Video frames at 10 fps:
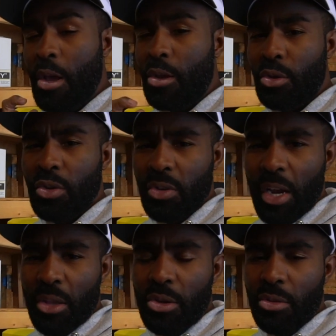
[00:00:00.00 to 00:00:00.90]
You just got
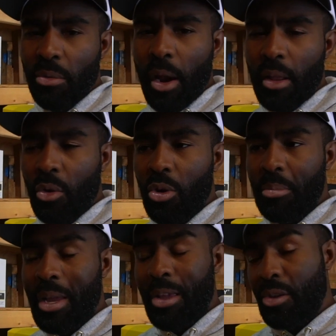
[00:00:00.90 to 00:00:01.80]
to use the right
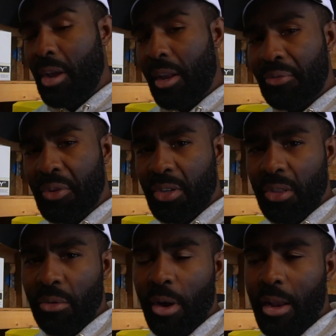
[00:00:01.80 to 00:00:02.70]
equipment and you got to fish
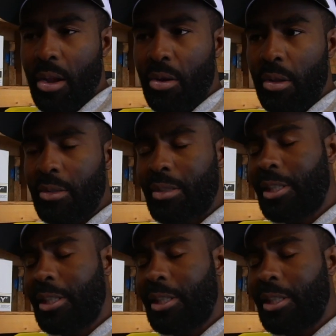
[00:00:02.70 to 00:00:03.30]
in the right areas.